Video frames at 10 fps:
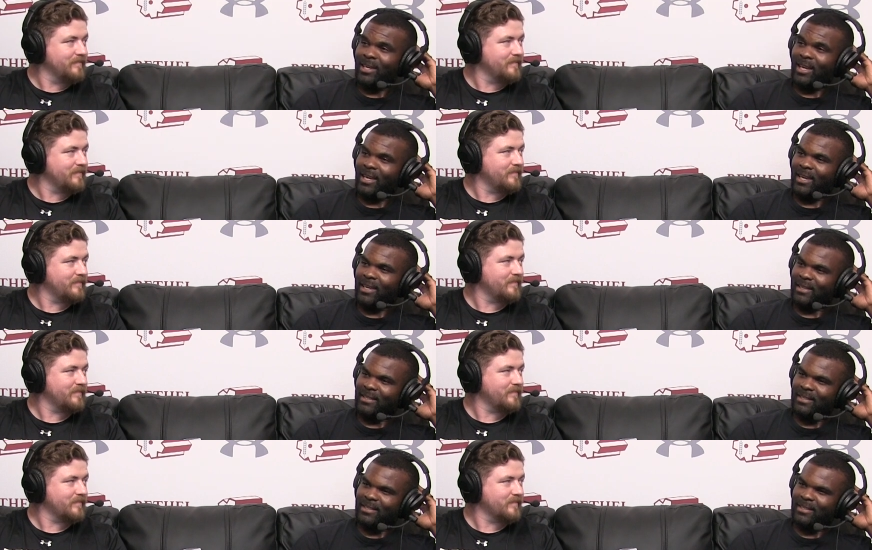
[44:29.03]

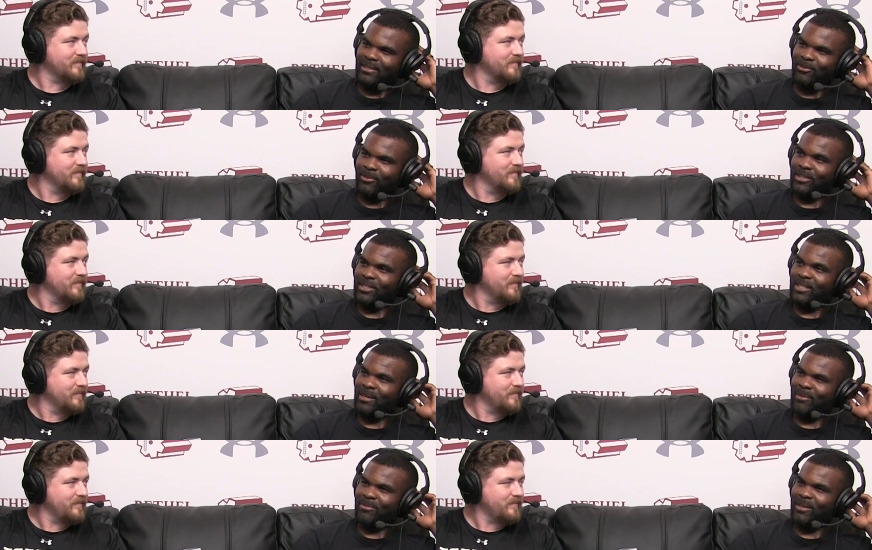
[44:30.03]
Speaker 1: and you know they just
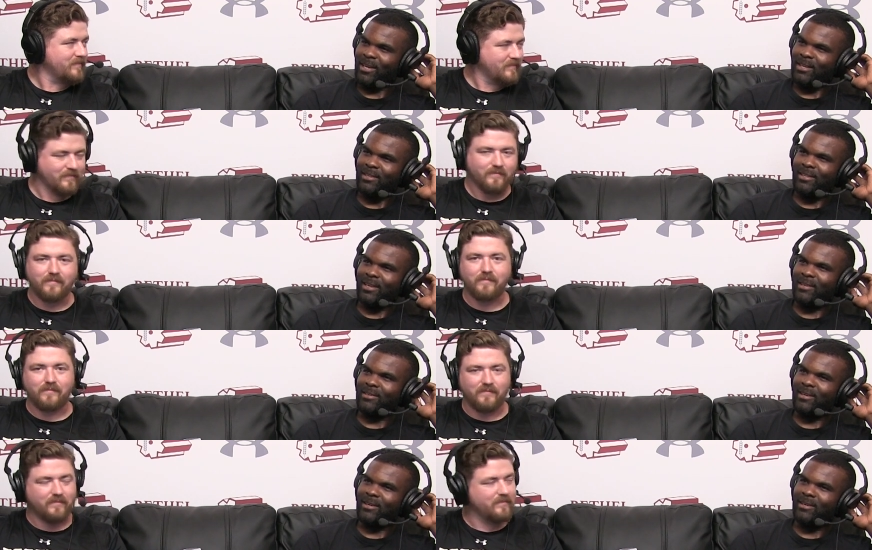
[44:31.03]
came off that
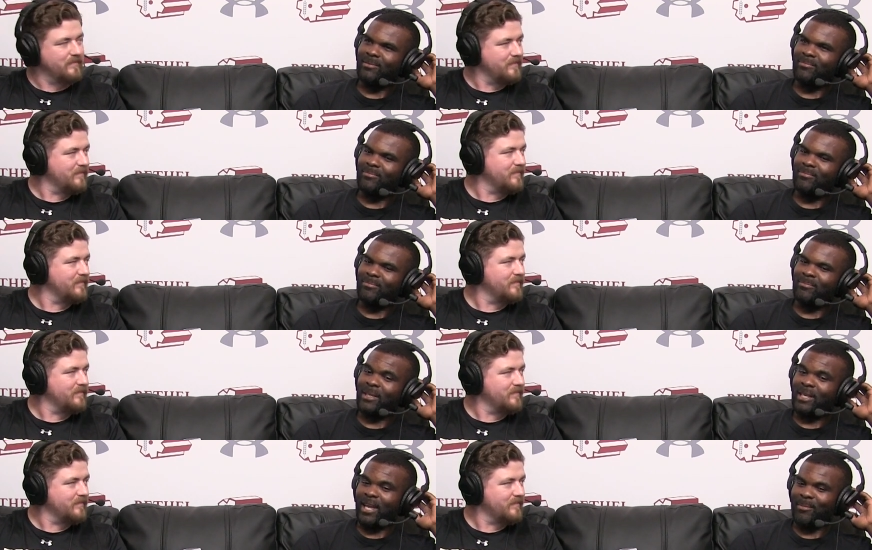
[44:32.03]
that uh,
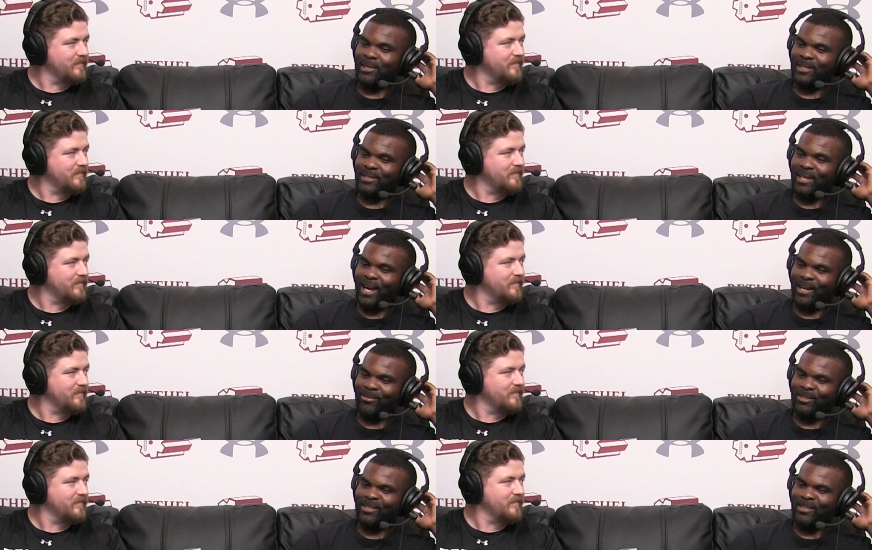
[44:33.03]
big game against
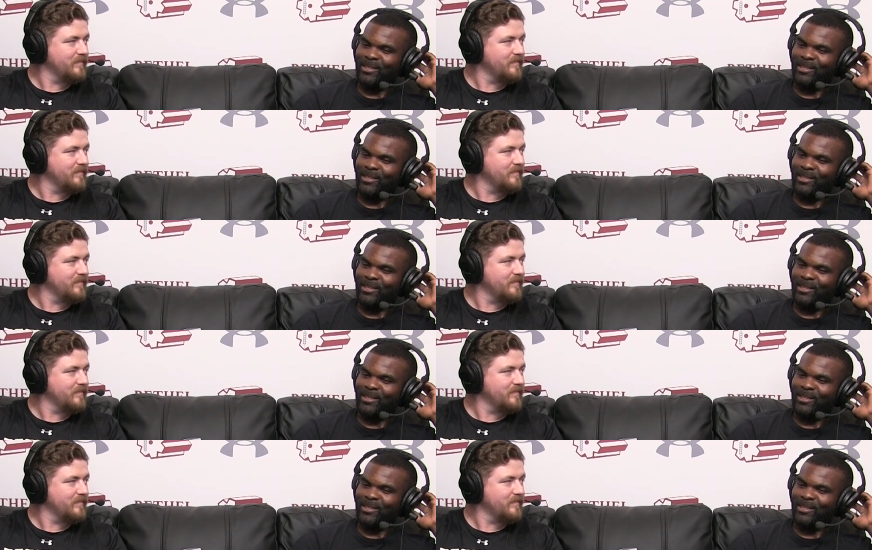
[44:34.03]
Ottawa,